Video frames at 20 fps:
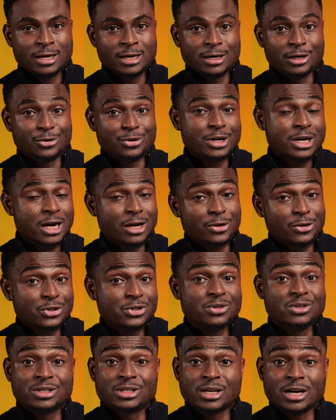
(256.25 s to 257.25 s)
You cannot
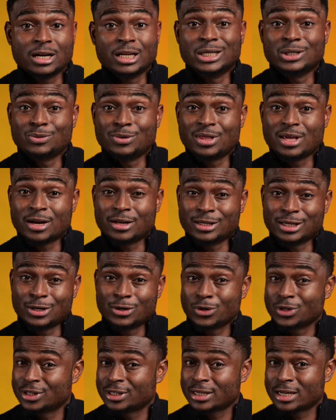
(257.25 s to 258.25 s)
use Starlink without a
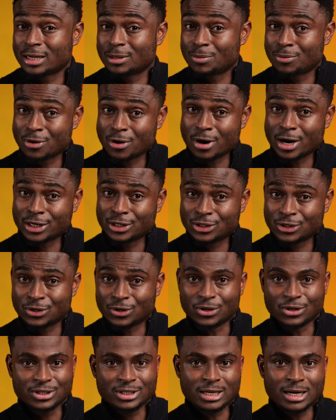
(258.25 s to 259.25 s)
constant power
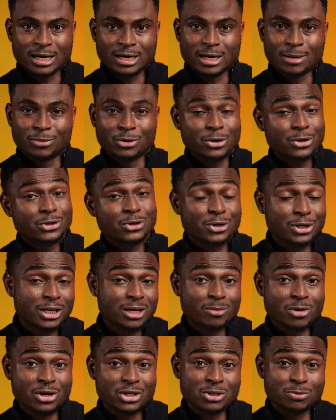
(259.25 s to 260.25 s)
source, and I'm not talking
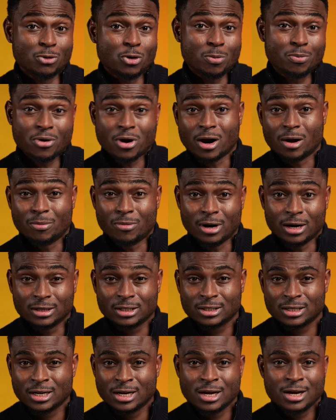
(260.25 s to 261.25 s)
about small power
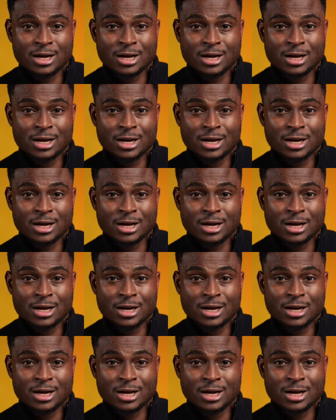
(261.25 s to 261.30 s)
banks.